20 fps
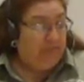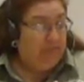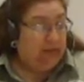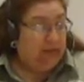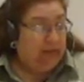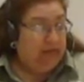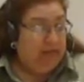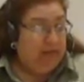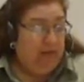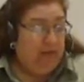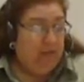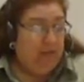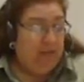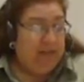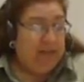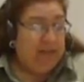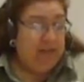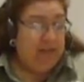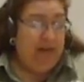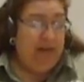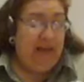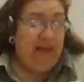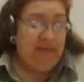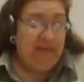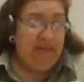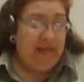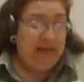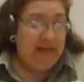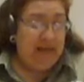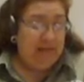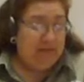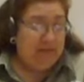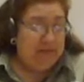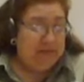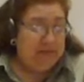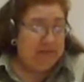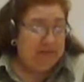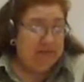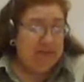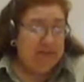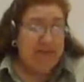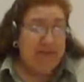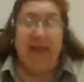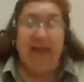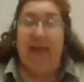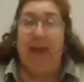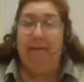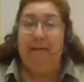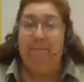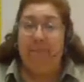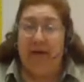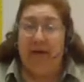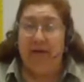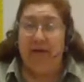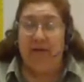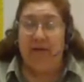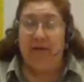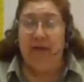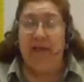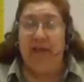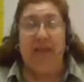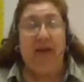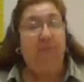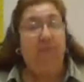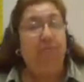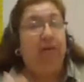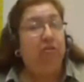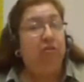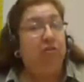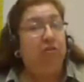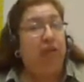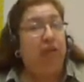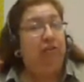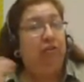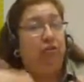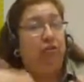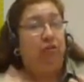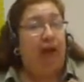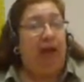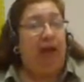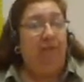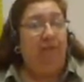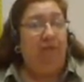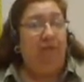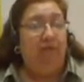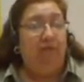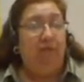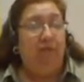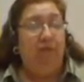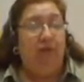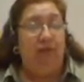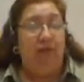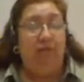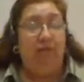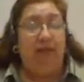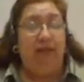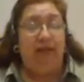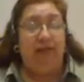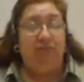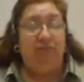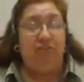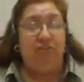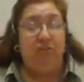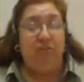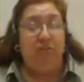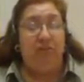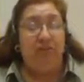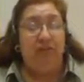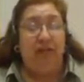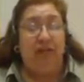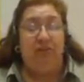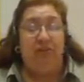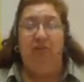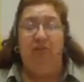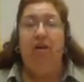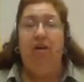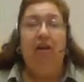Now, we do have animals that migrate. That means they travel from one place to another.